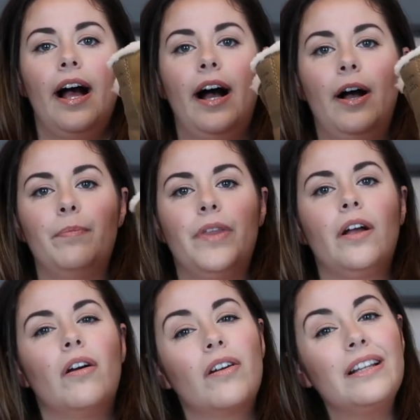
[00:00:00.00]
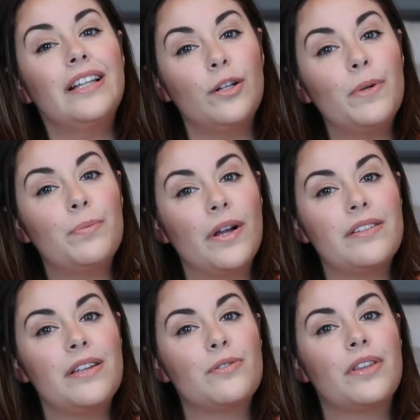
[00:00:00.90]
um, they are a little bit
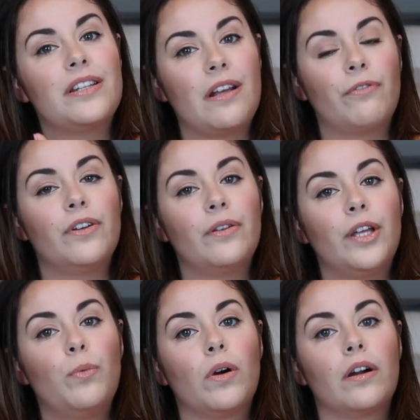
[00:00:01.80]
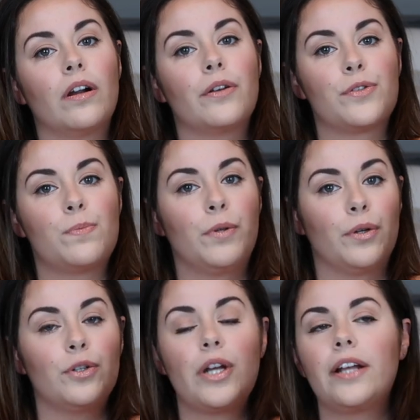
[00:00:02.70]
pricey, so they definitely were a splurge.